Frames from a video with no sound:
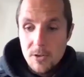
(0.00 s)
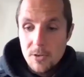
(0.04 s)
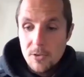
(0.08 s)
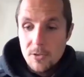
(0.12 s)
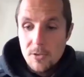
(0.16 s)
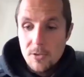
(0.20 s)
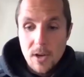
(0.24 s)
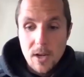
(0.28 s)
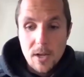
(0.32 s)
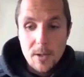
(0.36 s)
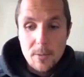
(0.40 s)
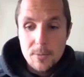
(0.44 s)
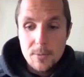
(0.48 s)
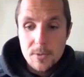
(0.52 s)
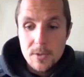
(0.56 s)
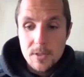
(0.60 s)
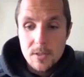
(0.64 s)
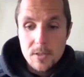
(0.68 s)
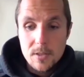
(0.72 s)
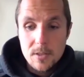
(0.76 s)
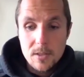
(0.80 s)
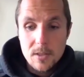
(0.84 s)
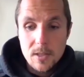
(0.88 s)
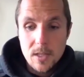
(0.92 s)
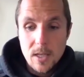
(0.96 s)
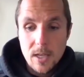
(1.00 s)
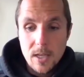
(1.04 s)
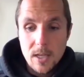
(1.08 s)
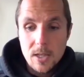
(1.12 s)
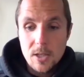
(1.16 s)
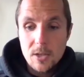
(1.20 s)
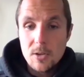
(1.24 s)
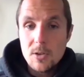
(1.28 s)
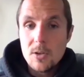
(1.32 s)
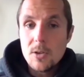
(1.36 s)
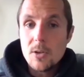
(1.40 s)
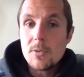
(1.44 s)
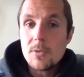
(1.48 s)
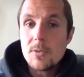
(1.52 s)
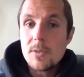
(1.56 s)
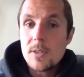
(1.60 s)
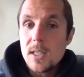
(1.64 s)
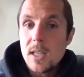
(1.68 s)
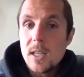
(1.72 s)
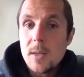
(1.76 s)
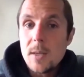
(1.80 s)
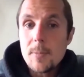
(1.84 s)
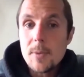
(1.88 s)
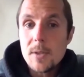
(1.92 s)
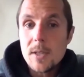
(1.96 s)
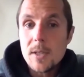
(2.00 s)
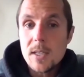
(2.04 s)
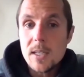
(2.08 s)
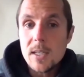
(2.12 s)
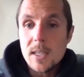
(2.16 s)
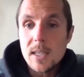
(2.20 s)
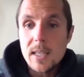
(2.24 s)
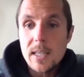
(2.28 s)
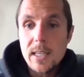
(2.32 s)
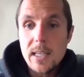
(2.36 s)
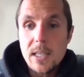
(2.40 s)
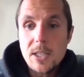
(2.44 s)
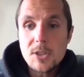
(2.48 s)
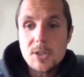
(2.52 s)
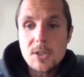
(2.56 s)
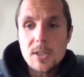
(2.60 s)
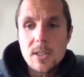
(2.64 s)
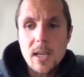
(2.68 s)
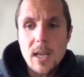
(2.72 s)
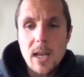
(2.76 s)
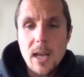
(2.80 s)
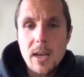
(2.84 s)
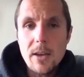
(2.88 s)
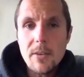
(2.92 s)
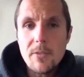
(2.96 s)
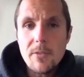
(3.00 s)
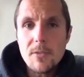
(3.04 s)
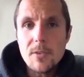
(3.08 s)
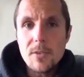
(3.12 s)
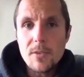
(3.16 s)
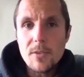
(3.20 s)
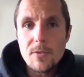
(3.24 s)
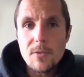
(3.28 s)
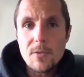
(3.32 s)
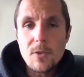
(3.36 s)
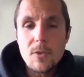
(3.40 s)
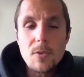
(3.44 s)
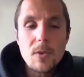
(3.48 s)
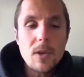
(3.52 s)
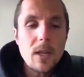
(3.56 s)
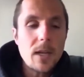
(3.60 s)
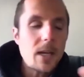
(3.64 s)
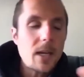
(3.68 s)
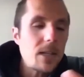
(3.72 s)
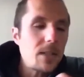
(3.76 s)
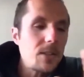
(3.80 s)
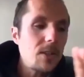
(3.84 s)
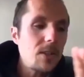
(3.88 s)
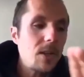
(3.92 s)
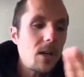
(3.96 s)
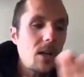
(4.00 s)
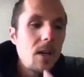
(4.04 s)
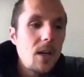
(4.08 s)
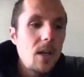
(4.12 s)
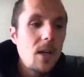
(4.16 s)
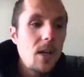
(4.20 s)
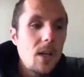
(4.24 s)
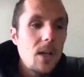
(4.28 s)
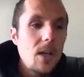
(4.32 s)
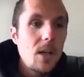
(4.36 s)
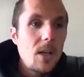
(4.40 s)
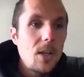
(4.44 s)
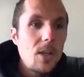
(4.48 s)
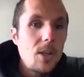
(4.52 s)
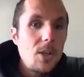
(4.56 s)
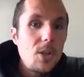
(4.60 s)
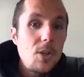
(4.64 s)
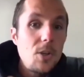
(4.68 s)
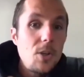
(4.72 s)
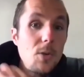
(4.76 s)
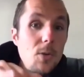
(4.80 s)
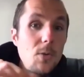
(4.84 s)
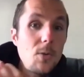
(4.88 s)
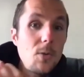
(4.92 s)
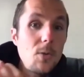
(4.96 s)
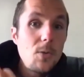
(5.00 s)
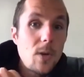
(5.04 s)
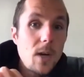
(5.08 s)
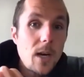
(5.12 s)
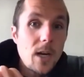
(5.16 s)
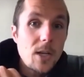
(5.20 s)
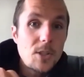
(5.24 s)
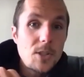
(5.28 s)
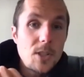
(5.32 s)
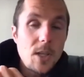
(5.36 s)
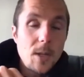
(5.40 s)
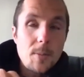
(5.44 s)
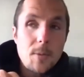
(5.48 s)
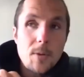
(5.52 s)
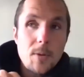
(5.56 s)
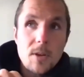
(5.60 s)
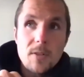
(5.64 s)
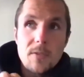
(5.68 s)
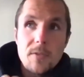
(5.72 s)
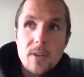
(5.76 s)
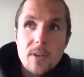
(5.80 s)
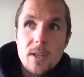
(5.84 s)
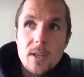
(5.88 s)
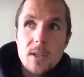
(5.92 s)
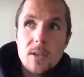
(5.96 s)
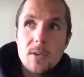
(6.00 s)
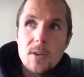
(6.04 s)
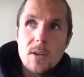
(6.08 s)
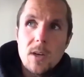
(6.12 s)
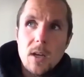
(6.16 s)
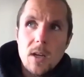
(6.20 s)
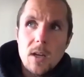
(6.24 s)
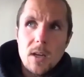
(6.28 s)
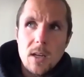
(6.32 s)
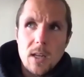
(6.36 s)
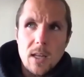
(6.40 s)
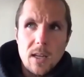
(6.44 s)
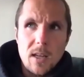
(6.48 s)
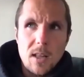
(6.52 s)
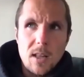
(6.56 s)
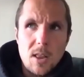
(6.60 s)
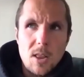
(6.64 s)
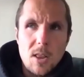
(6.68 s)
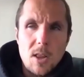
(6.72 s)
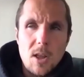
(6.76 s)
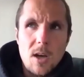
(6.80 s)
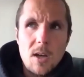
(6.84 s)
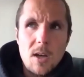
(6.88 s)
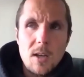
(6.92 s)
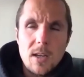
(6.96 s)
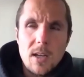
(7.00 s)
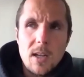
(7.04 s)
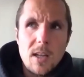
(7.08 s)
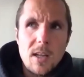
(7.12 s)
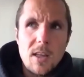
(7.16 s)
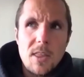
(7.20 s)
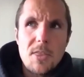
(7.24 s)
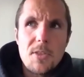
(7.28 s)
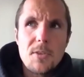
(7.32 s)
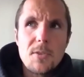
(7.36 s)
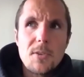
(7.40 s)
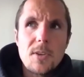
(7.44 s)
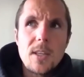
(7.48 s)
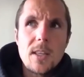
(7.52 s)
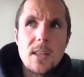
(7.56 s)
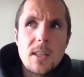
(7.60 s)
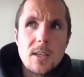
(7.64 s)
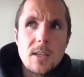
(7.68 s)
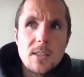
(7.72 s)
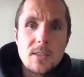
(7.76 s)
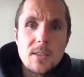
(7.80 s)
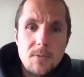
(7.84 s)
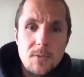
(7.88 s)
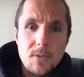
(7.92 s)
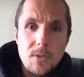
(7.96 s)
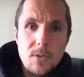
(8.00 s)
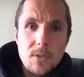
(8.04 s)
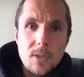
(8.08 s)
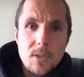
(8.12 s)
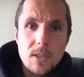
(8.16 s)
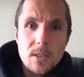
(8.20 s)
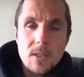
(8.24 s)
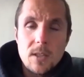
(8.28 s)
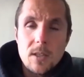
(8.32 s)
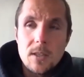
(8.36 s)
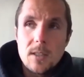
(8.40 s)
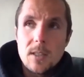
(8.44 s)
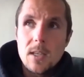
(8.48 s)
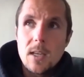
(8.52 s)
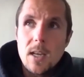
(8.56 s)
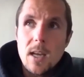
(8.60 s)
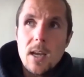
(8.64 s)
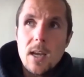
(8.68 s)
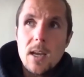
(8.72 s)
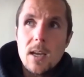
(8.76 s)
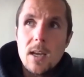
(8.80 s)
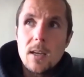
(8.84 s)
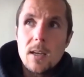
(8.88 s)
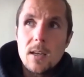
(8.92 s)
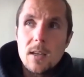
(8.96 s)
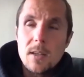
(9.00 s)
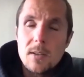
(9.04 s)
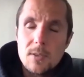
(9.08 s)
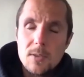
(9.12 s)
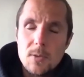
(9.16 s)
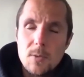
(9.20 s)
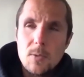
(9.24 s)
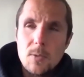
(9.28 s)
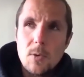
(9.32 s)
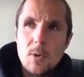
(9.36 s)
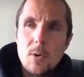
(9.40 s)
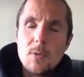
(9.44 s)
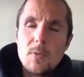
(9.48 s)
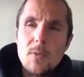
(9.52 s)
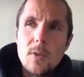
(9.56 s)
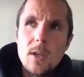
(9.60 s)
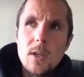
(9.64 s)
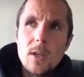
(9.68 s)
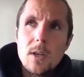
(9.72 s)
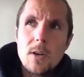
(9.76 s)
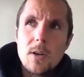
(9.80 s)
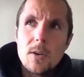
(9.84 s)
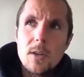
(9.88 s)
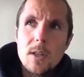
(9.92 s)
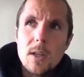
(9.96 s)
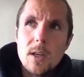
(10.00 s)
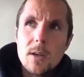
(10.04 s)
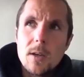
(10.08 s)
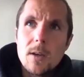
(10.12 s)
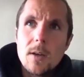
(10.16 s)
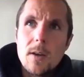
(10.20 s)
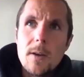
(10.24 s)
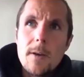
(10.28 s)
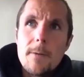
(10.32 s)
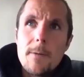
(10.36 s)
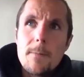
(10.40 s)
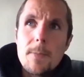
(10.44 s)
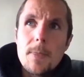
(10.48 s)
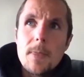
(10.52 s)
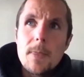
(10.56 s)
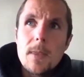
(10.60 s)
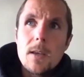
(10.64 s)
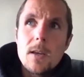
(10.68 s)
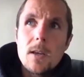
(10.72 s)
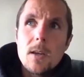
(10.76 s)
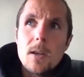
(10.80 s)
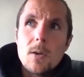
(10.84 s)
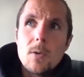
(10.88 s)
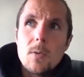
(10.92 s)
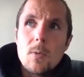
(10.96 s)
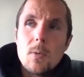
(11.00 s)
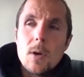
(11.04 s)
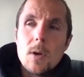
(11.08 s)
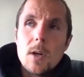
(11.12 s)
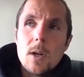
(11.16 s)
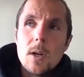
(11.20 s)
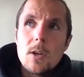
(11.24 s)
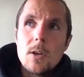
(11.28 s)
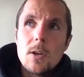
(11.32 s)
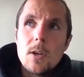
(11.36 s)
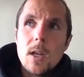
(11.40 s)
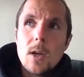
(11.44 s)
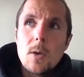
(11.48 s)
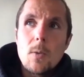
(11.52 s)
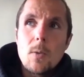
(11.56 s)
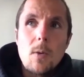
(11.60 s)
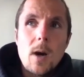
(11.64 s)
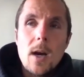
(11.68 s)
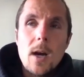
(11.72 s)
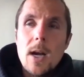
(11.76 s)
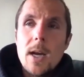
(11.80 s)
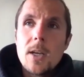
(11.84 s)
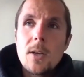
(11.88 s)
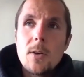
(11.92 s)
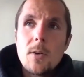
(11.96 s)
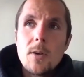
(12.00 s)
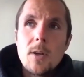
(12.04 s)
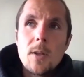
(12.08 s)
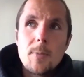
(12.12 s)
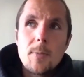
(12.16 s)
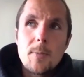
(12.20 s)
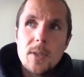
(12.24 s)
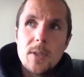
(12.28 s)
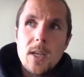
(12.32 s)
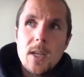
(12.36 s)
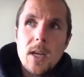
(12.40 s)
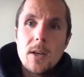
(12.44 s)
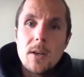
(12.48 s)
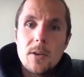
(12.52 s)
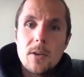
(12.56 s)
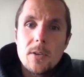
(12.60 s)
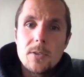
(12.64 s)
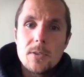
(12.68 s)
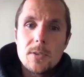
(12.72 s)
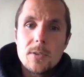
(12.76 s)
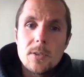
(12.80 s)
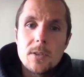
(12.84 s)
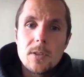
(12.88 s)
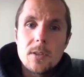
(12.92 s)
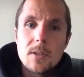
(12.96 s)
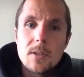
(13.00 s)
grapes. Like, you can go deep into each and every food. Like, I saw you actually uploaded a video, got like a lot, I got like 13,000 views I saw today. It was an old video, I think, where you're like, why I don't eat potatoes.